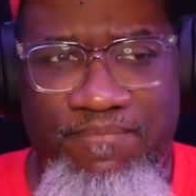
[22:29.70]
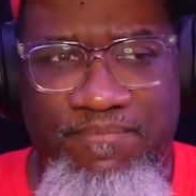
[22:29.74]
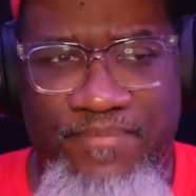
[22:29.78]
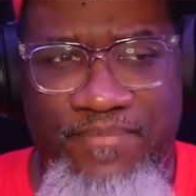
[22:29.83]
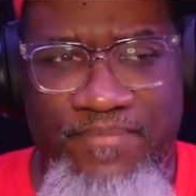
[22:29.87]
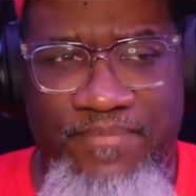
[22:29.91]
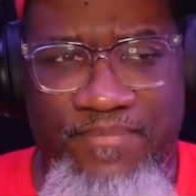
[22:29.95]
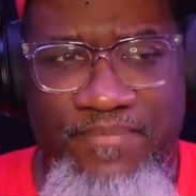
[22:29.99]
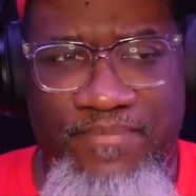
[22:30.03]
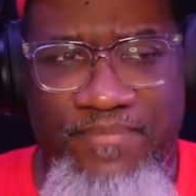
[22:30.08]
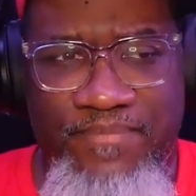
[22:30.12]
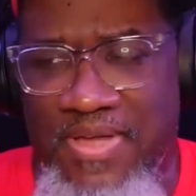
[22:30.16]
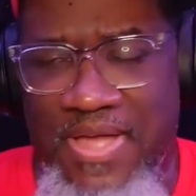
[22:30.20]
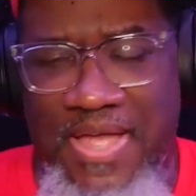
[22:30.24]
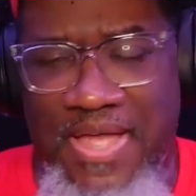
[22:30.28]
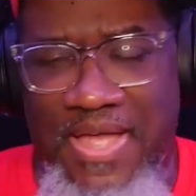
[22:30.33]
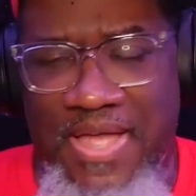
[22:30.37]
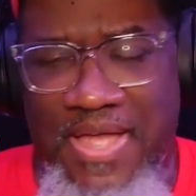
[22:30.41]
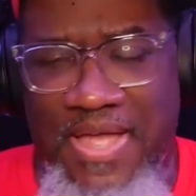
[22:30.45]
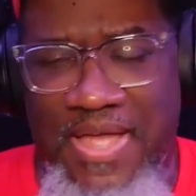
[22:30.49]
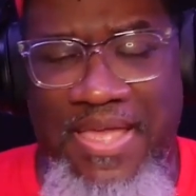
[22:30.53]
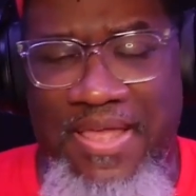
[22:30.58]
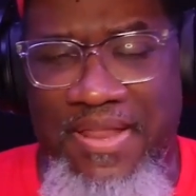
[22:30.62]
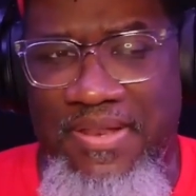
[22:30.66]
And so I
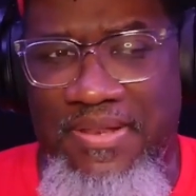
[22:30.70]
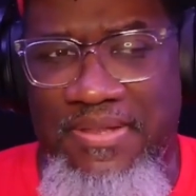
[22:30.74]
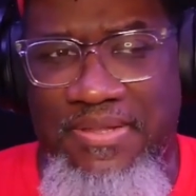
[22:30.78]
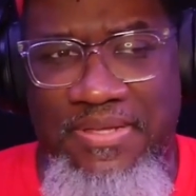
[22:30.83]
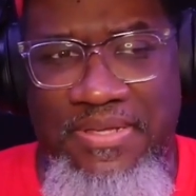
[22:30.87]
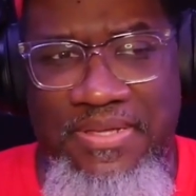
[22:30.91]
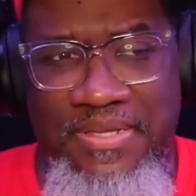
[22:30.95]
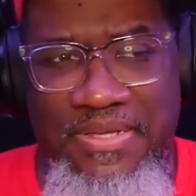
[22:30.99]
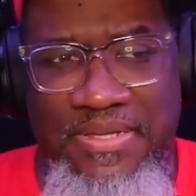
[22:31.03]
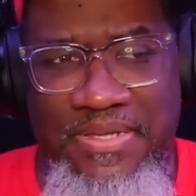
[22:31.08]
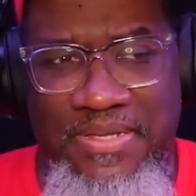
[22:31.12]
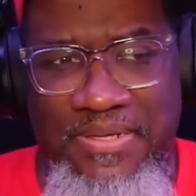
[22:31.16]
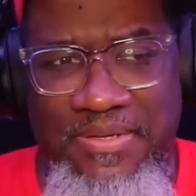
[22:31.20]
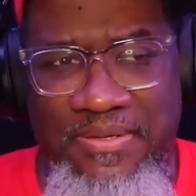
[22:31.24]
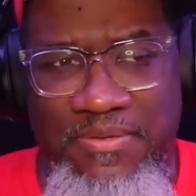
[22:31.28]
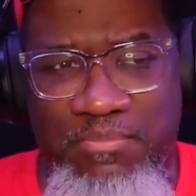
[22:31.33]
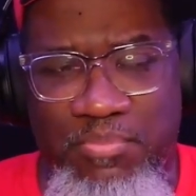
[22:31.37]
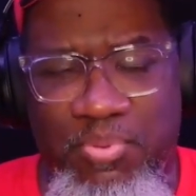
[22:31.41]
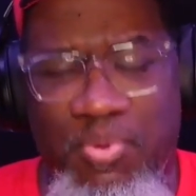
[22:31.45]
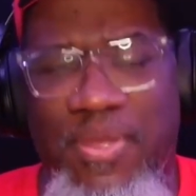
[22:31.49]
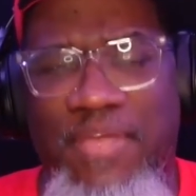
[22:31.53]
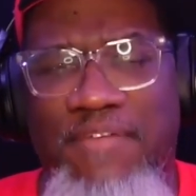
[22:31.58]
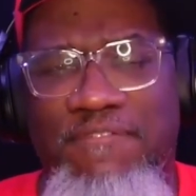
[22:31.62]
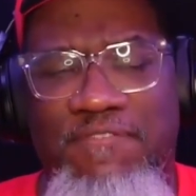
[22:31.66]
can't
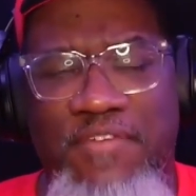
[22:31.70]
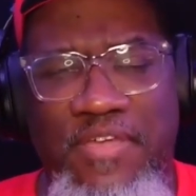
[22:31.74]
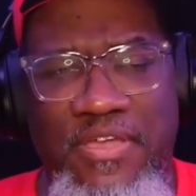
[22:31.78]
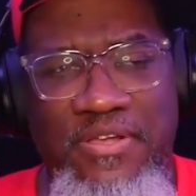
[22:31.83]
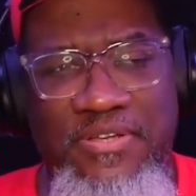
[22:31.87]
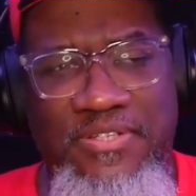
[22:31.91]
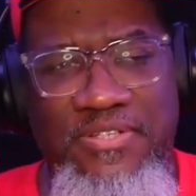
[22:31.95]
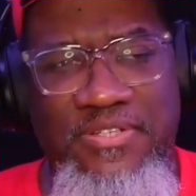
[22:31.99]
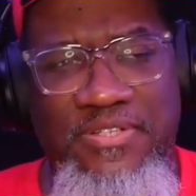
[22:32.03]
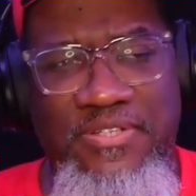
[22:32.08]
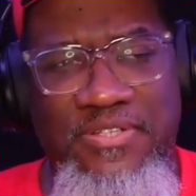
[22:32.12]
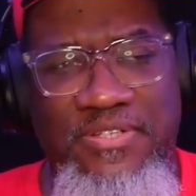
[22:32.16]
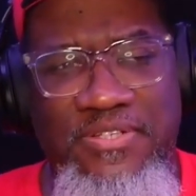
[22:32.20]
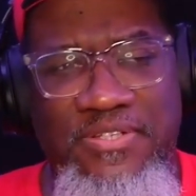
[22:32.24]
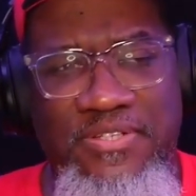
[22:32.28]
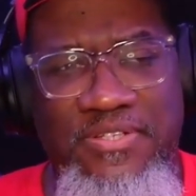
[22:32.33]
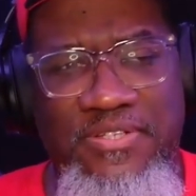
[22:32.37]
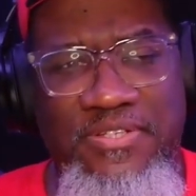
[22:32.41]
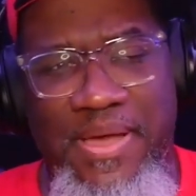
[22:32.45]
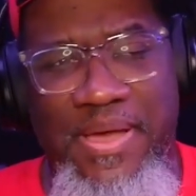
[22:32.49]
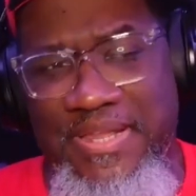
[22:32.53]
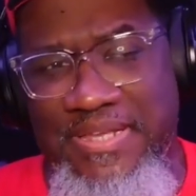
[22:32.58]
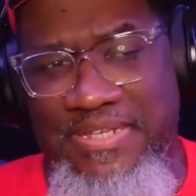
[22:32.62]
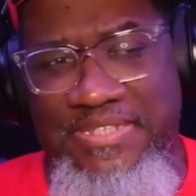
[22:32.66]
point fingers at
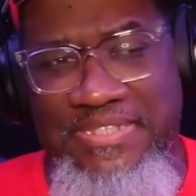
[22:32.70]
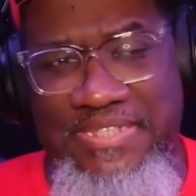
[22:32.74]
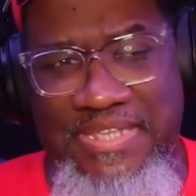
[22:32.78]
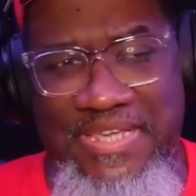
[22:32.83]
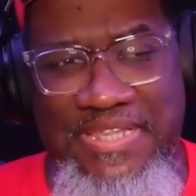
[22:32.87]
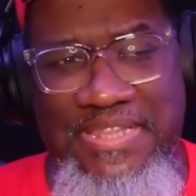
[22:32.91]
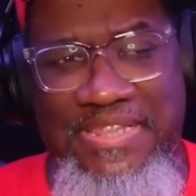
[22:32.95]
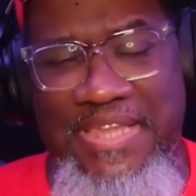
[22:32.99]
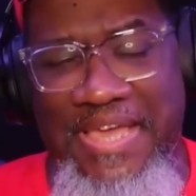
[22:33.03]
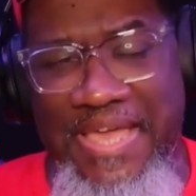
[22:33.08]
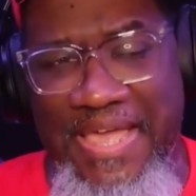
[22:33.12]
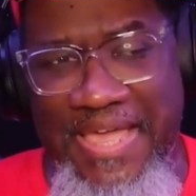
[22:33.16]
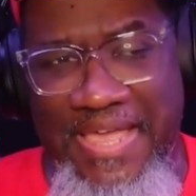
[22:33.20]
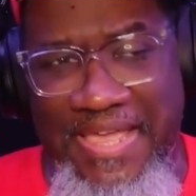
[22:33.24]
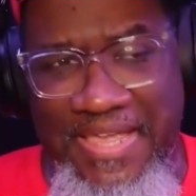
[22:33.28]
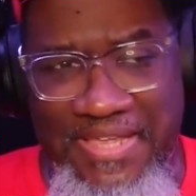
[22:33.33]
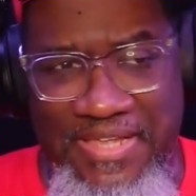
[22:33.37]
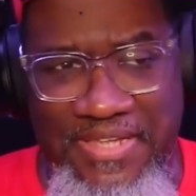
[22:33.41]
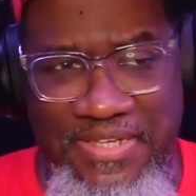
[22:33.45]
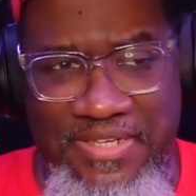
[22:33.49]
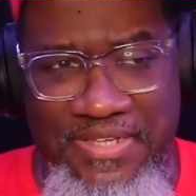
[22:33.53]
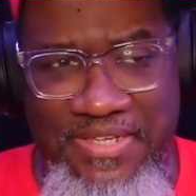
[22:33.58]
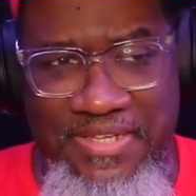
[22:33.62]
everybody and say they,